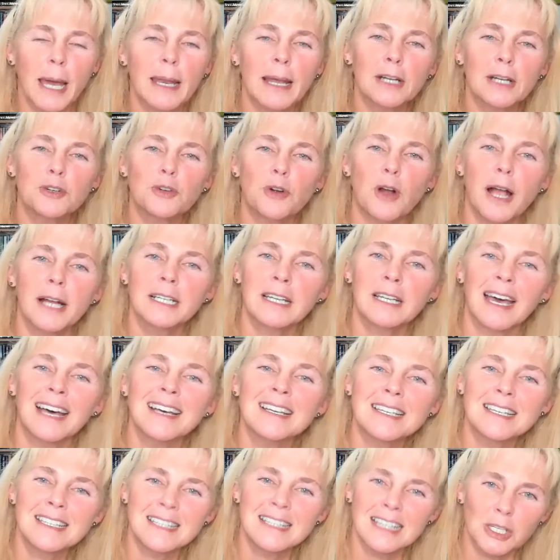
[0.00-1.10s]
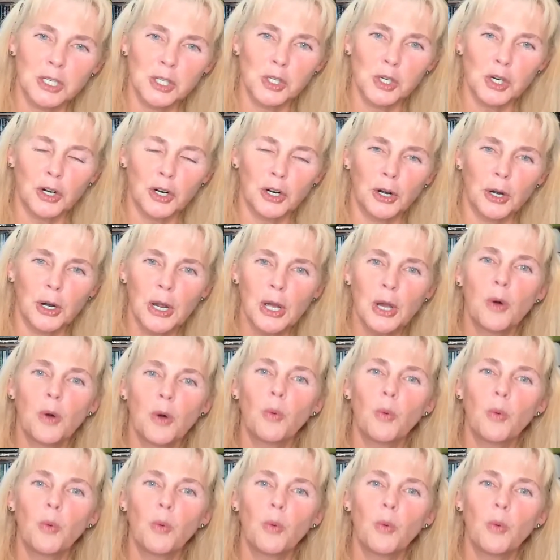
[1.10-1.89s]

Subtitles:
and I tried to assist her